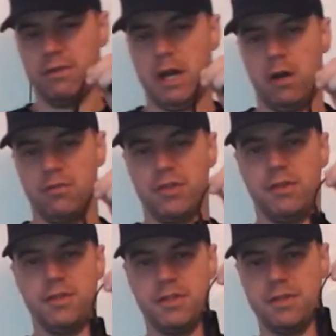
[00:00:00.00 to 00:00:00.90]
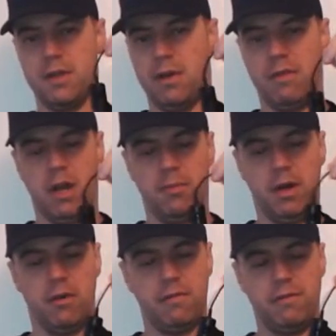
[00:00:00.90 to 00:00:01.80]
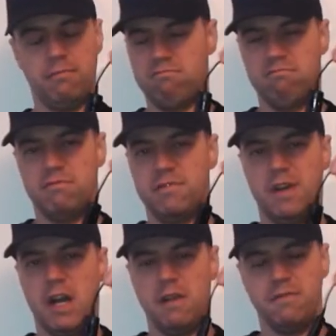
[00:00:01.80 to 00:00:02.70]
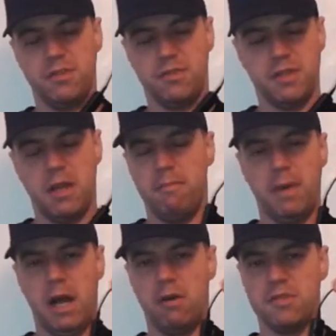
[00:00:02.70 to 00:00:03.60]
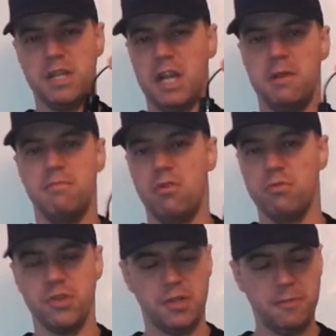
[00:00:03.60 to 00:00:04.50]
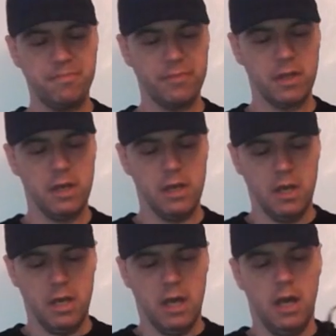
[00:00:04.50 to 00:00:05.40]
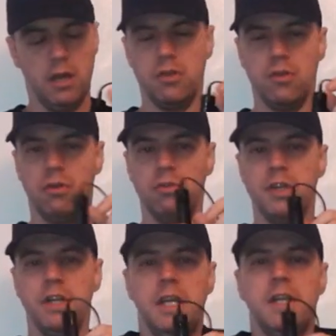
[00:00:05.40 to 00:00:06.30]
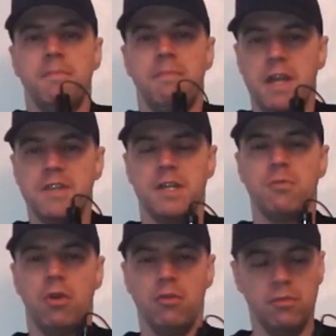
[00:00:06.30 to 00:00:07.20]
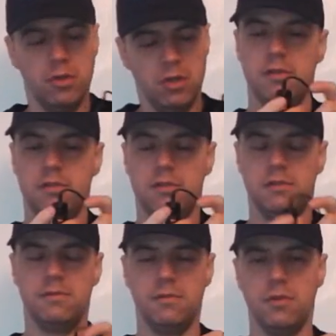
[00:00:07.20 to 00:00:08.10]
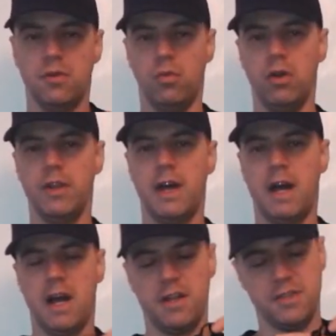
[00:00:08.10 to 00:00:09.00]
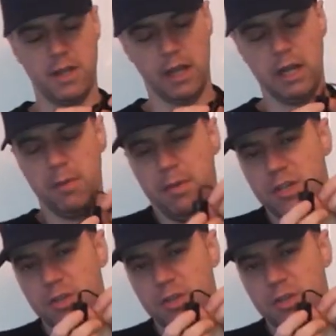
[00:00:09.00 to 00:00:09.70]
around around about five to ten pounds at the most. You only need a basic one, the one that has a clipping